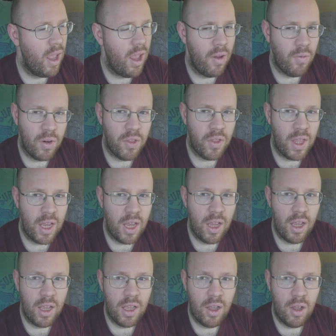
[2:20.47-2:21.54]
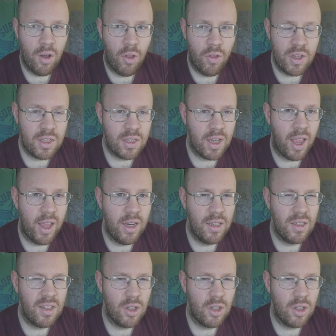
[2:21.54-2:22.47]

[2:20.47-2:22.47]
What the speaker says: everything on the site